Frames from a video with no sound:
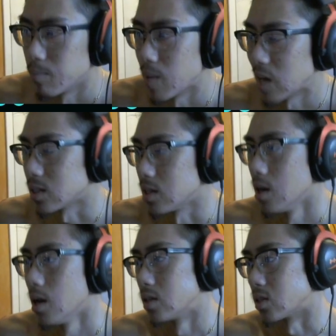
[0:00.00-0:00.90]
bounty
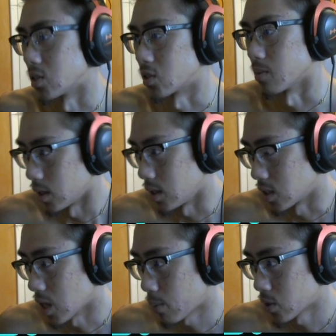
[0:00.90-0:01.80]
system. The
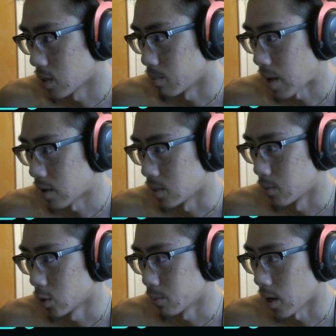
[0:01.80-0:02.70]
10% bounty
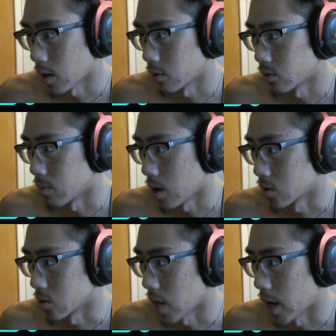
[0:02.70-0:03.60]
multiplier for
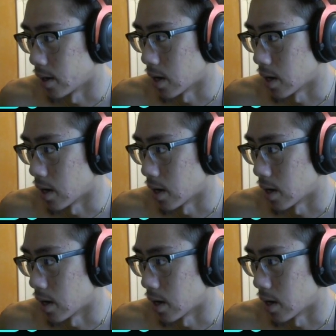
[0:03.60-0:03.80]
monsters added in